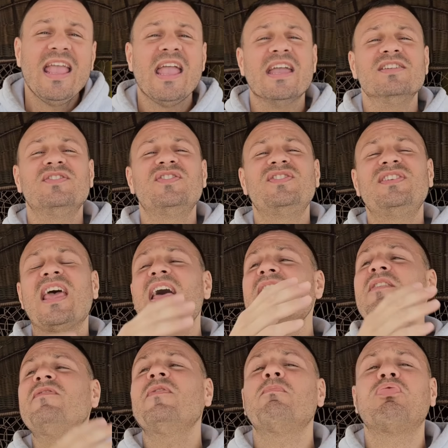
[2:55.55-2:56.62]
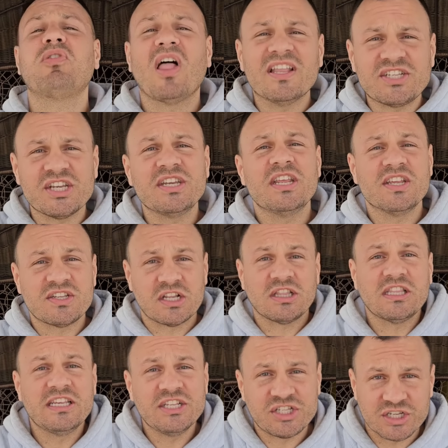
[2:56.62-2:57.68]
Instead of pledging his
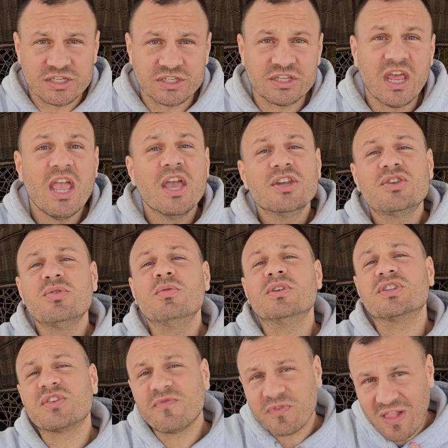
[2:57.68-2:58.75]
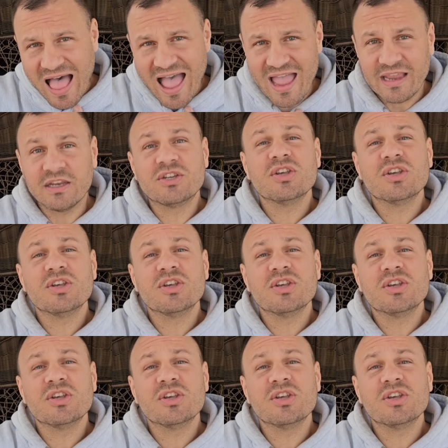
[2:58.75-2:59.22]
allegiance to his flag,